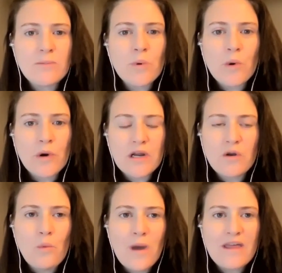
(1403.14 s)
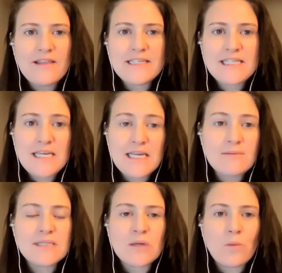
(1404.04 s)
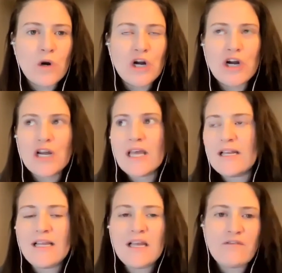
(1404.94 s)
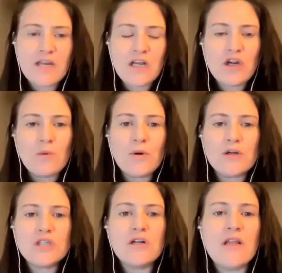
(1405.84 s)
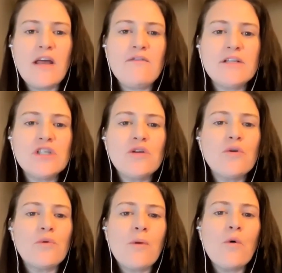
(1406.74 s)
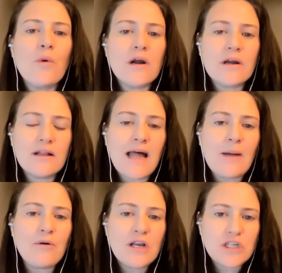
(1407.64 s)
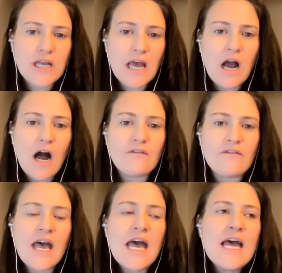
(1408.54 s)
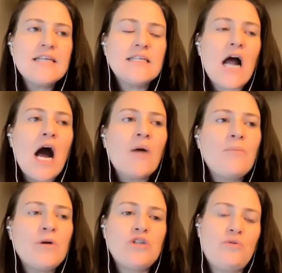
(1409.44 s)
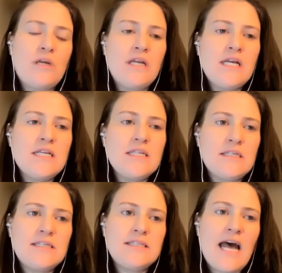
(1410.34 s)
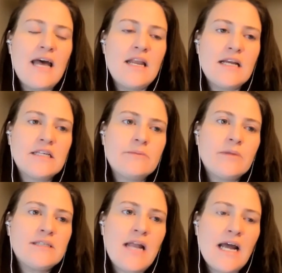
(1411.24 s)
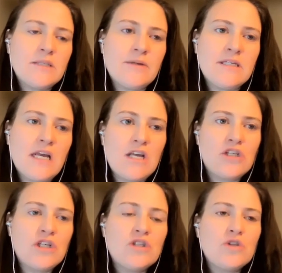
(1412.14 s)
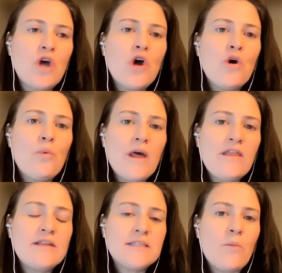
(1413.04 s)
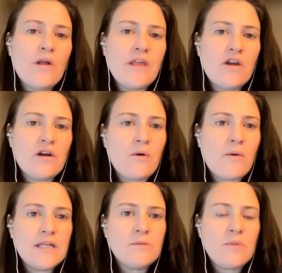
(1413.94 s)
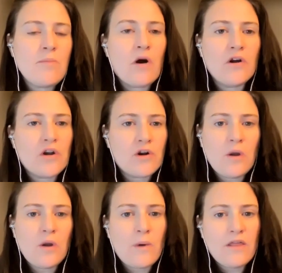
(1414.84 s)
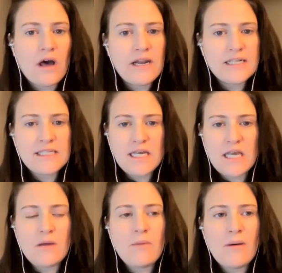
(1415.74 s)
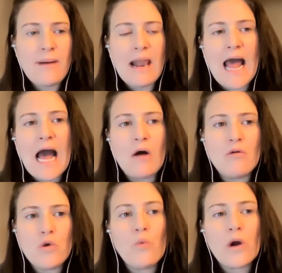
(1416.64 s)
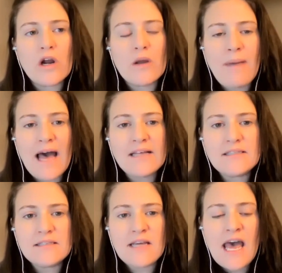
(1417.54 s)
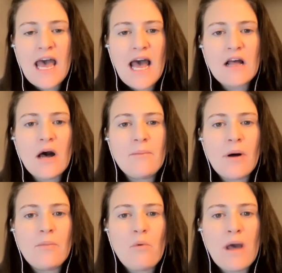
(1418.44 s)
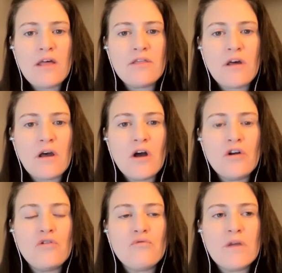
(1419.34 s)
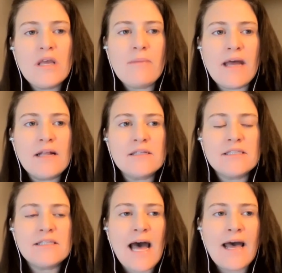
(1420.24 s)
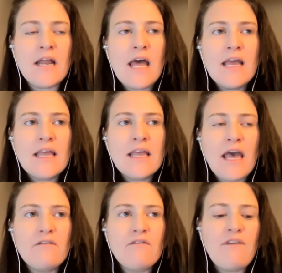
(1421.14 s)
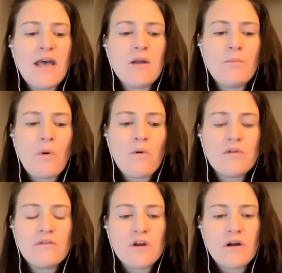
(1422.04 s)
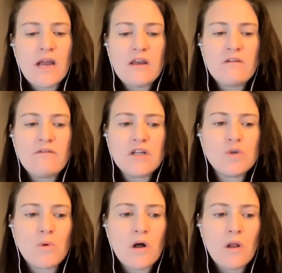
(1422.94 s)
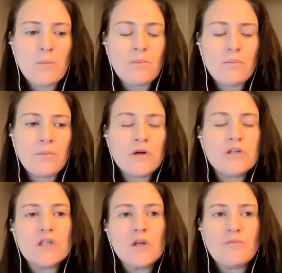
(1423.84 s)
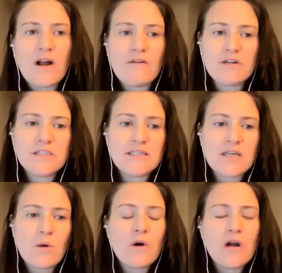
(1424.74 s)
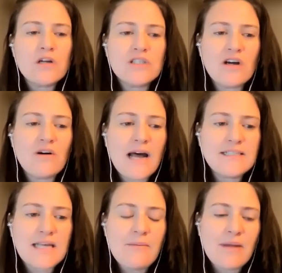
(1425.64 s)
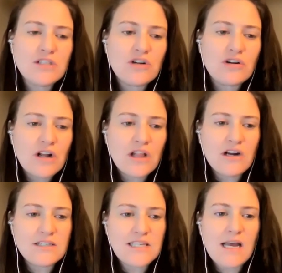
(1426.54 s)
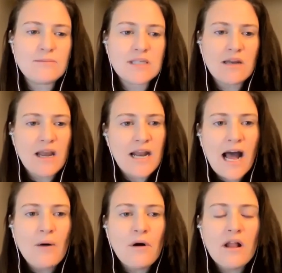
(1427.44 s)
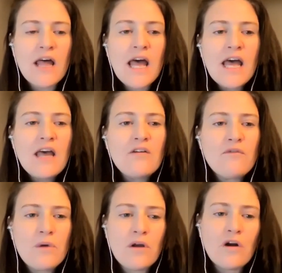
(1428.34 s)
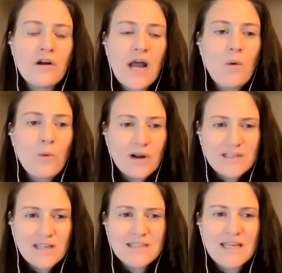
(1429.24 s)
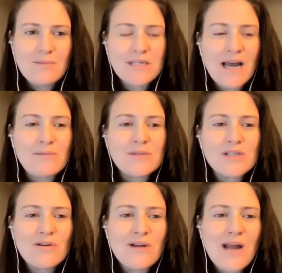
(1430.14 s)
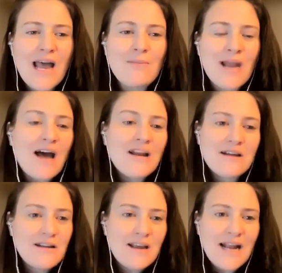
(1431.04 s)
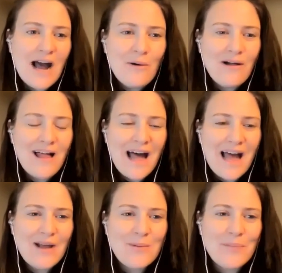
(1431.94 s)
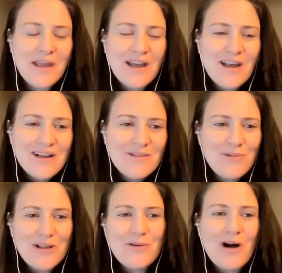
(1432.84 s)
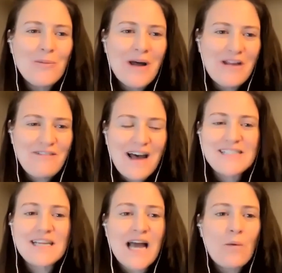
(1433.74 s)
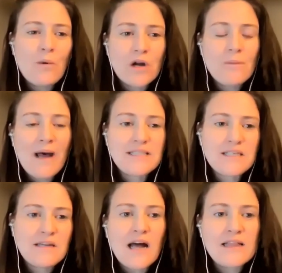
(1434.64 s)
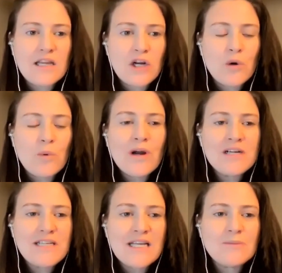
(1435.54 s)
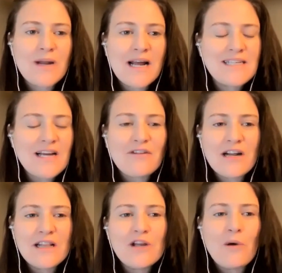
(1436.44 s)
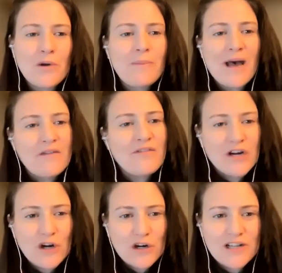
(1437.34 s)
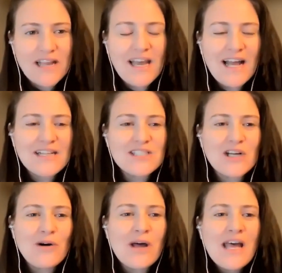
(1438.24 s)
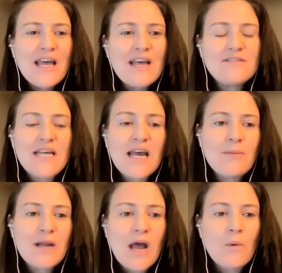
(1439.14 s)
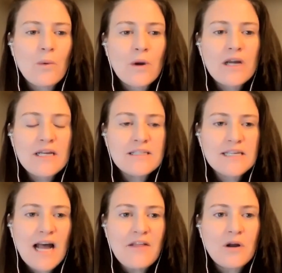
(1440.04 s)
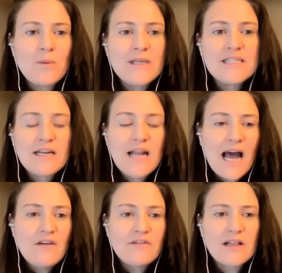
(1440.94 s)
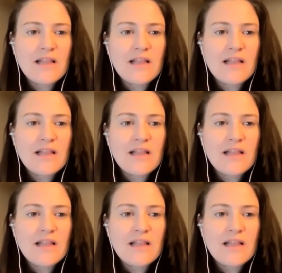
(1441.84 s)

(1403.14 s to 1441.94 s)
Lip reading: important with teams and work and even in your personal life. And so the remote work collaboration kickoff is an opportunity to set explicit expectations with someone that you're going to be partnering with on a team about how you work best, and come up with agreements that can fit both of your individual personal preferences at work. So as I mentioned earlier, Tam's a night owl. If her and I worked on the same time zone, I'm not a night owl. I am what you call bifastic. I work best in nonlinear work days, but I definitely go to bed very early. And so if Tam and I were working together and we didn't have a